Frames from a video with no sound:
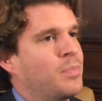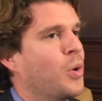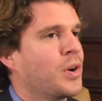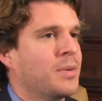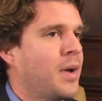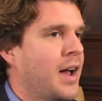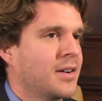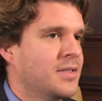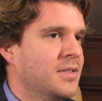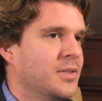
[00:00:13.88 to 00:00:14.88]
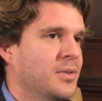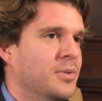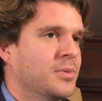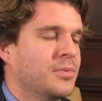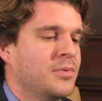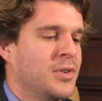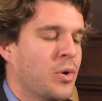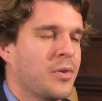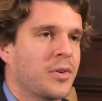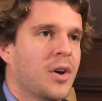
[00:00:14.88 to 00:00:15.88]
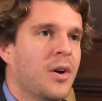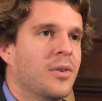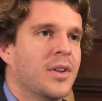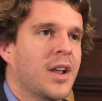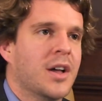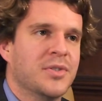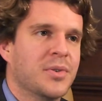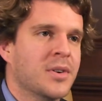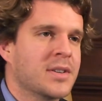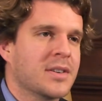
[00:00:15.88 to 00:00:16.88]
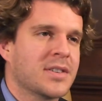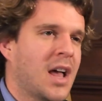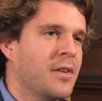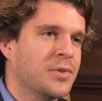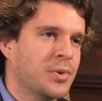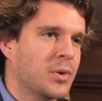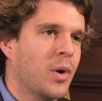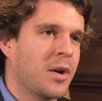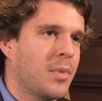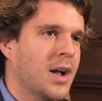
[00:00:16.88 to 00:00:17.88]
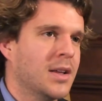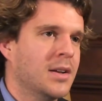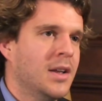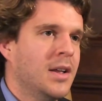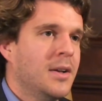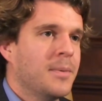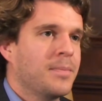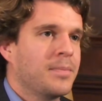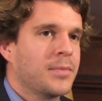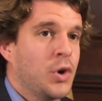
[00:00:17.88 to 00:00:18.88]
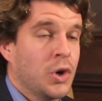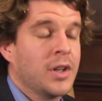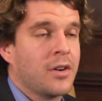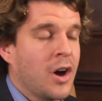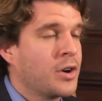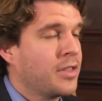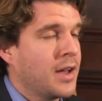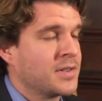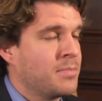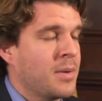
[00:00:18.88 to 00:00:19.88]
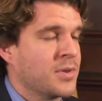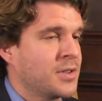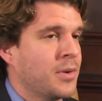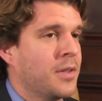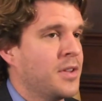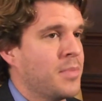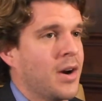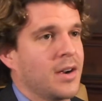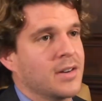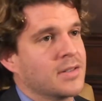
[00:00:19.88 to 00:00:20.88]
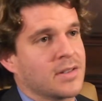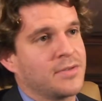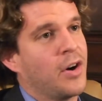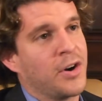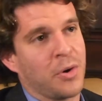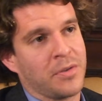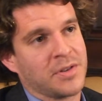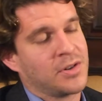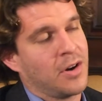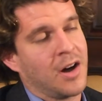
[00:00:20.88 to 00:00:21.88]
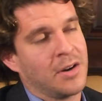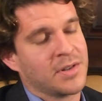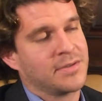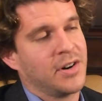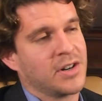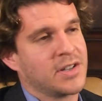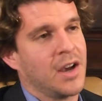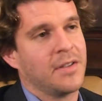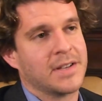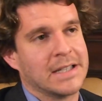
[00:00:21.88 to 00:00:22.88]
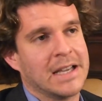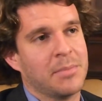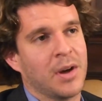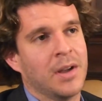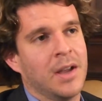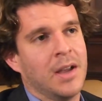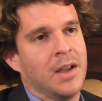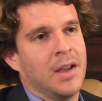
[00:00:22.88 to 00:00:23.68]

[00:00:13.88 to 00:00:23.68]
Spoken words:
been deported back to the Northern Cone in Honduras, El Salvador, Guatemala. Currently, there are 100,000 members throughout the Americas, as far north as Toronto, as far south as Lima,